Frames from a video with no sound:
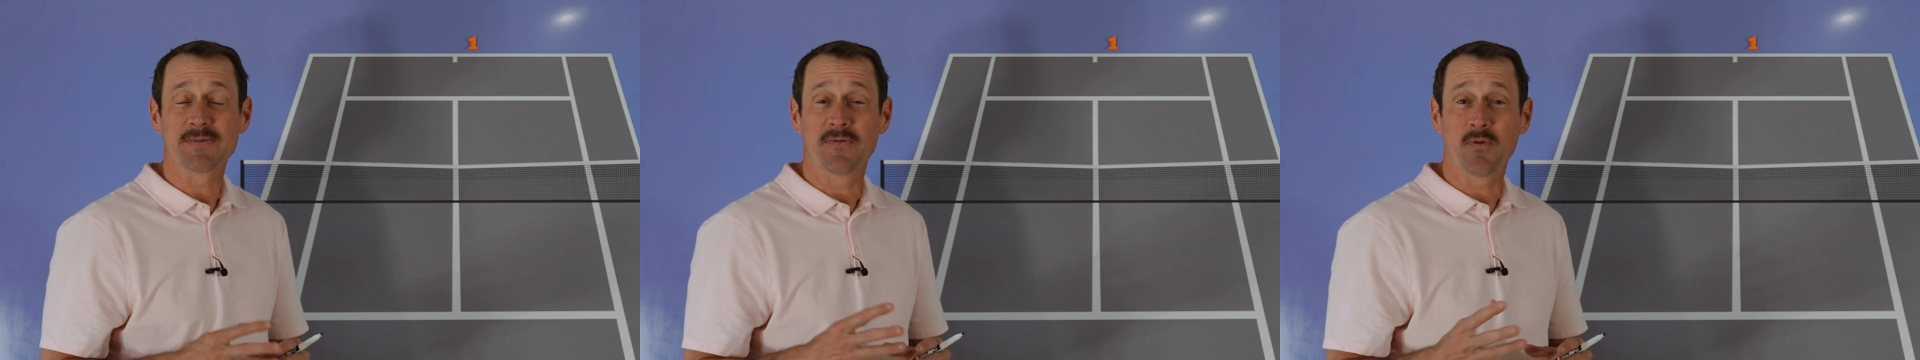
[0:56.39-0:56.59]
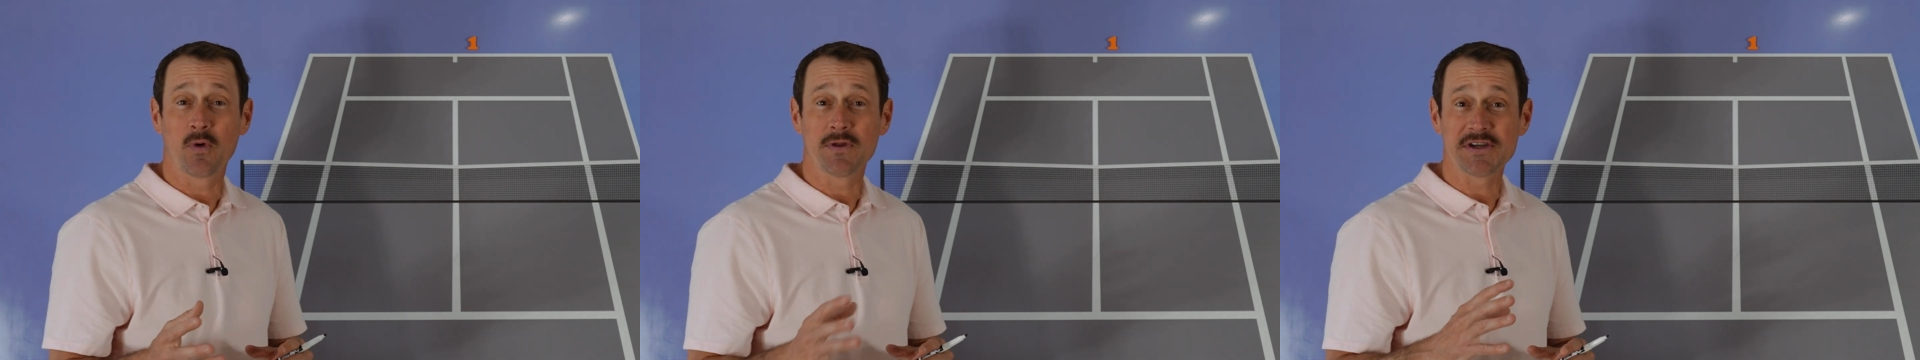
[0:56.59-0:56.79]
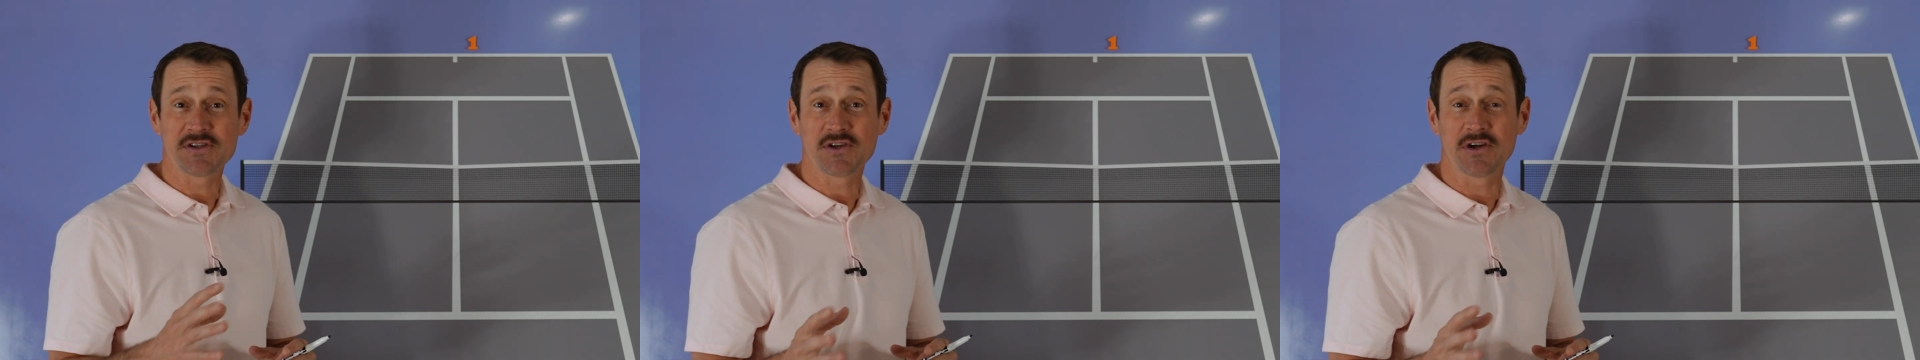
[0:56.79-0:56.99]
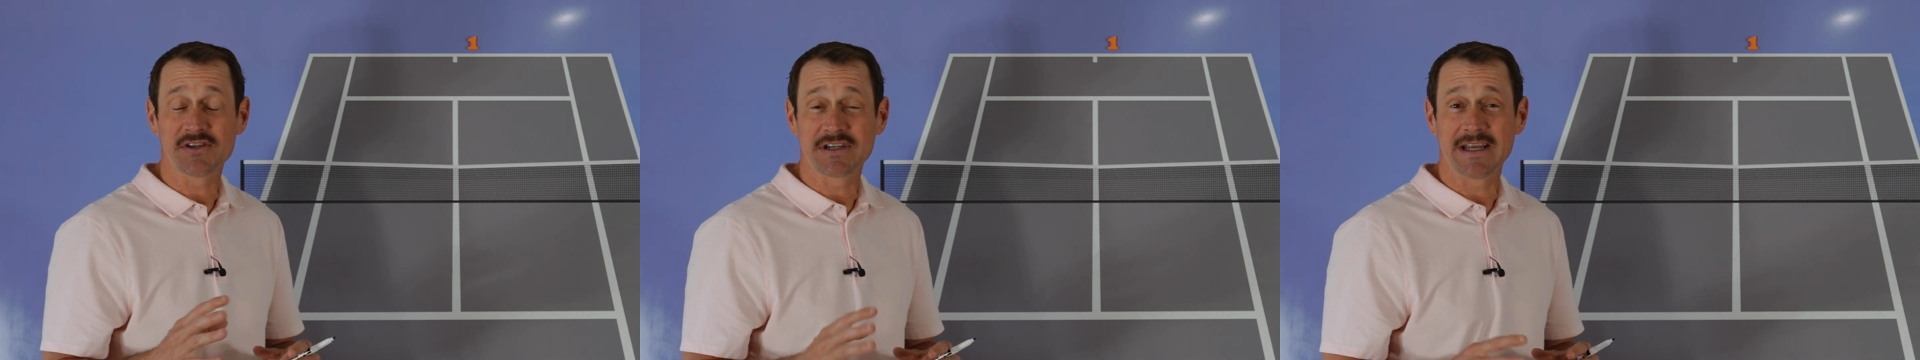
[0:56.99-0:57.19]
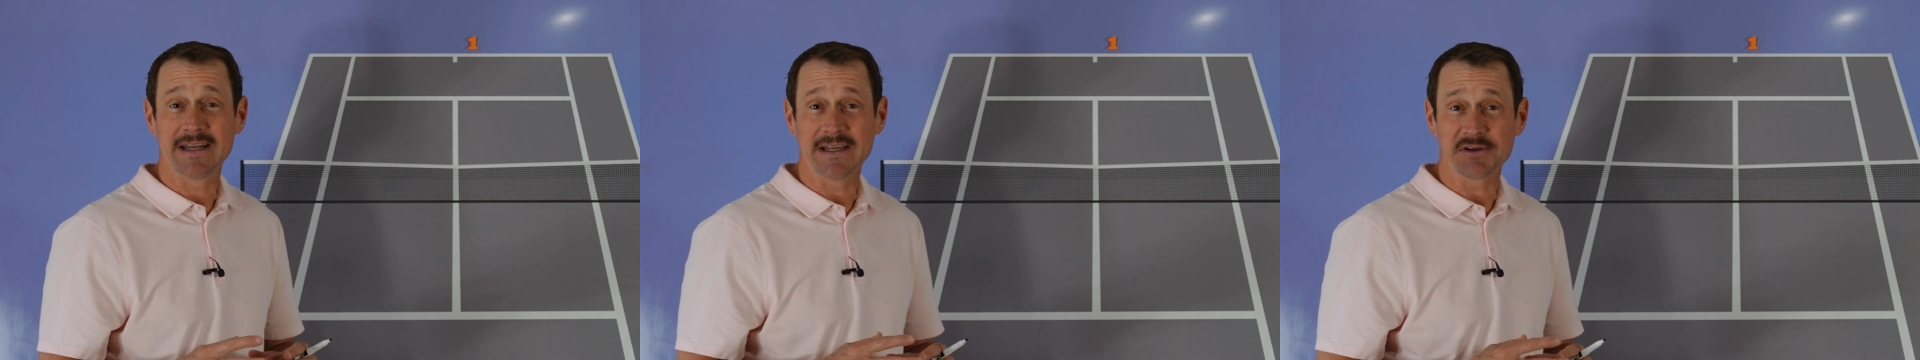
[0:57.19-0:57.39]
before this starts
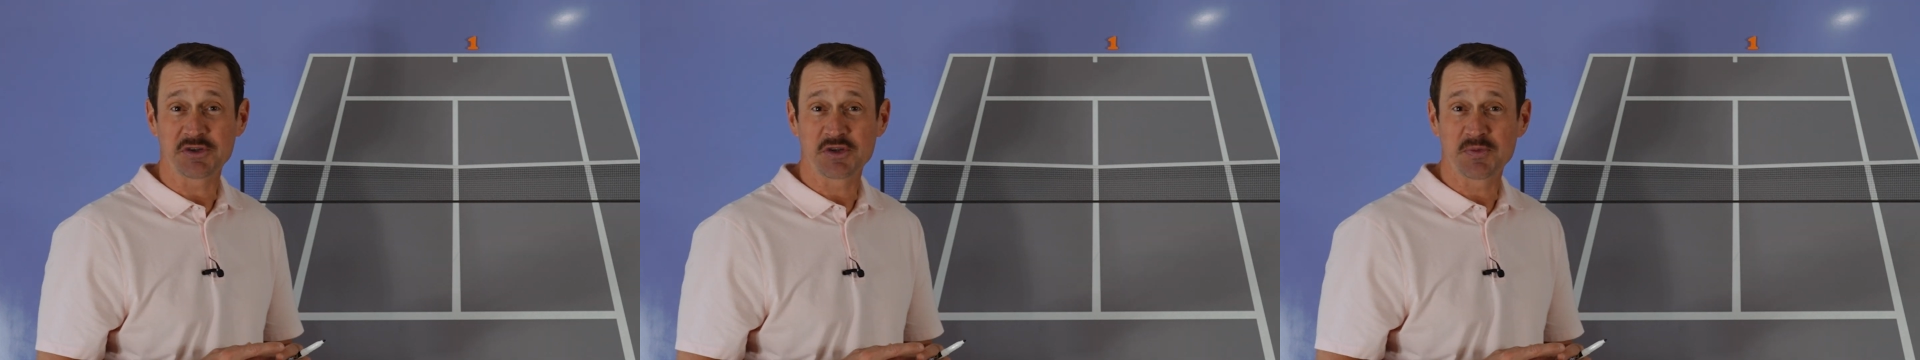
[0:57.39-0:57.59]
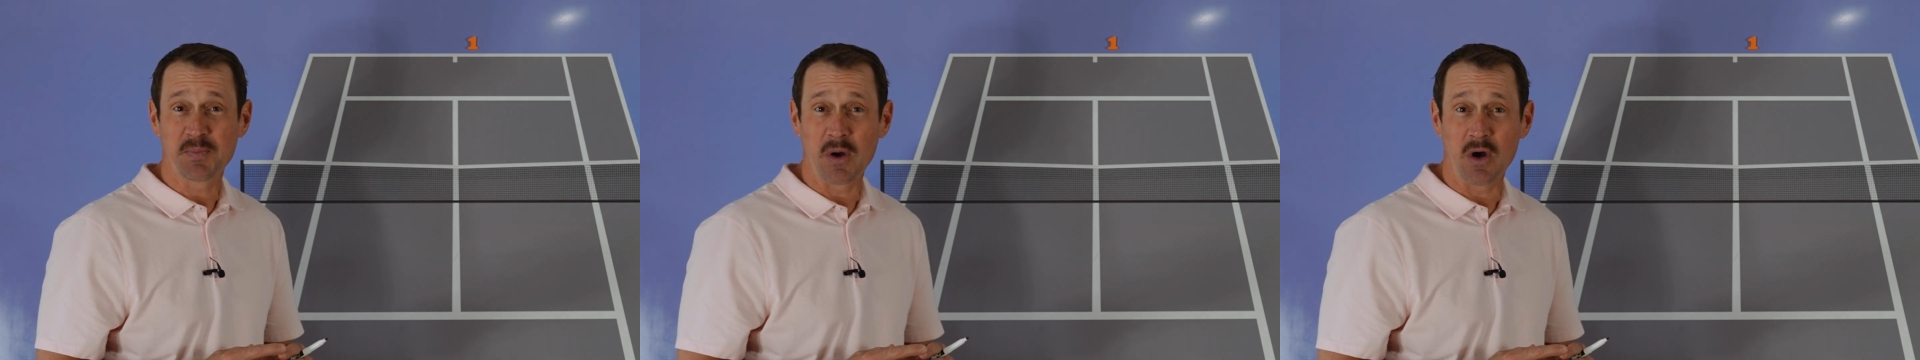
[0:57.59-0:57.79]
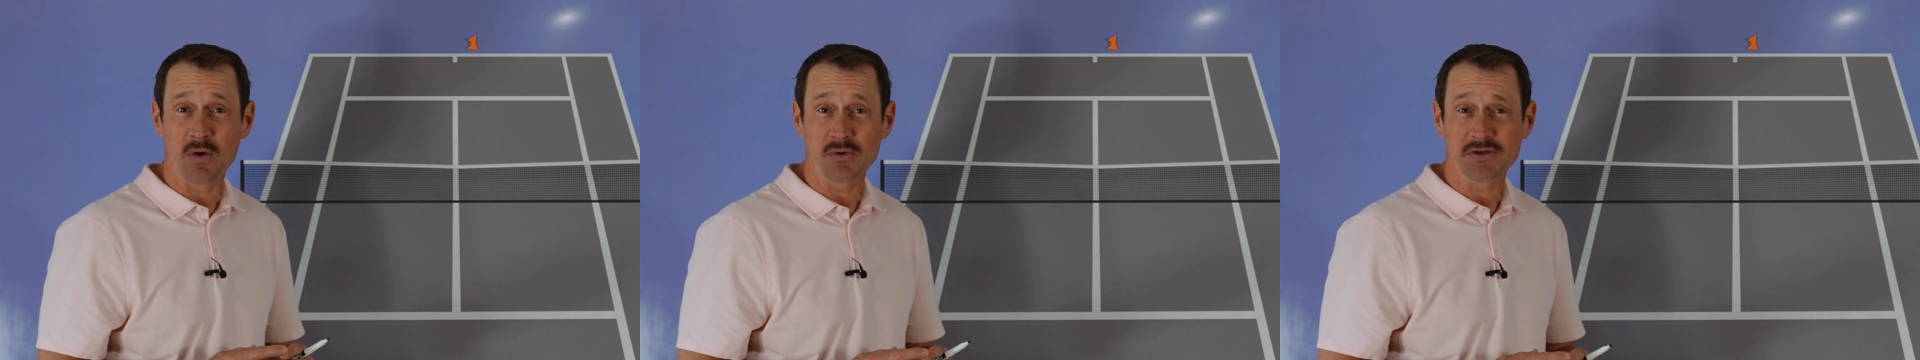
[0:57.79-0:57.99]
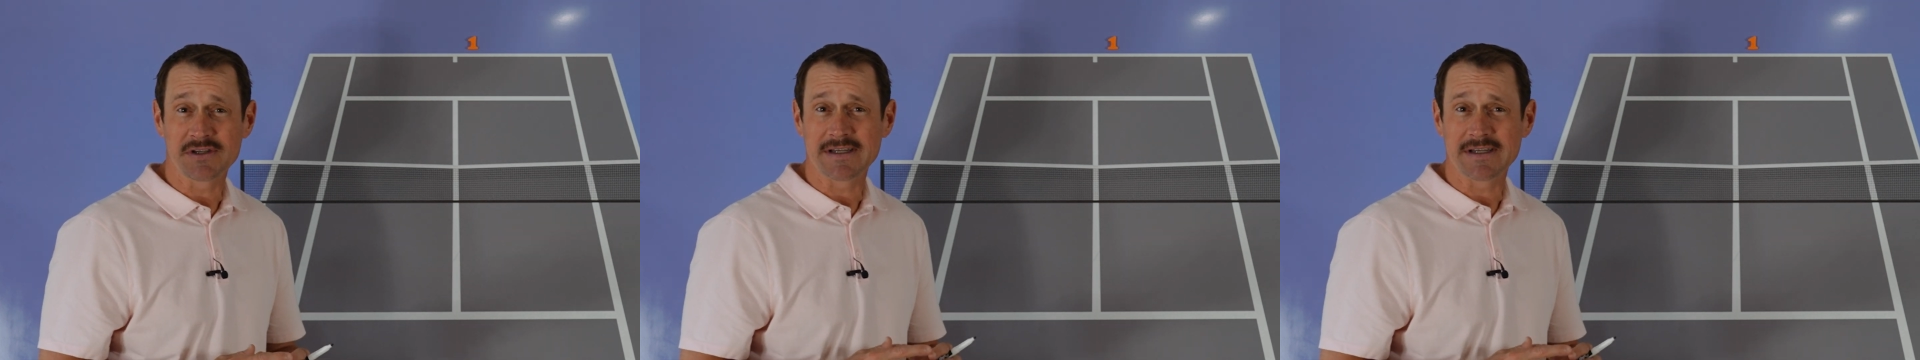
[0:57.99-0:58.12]
getting exposed,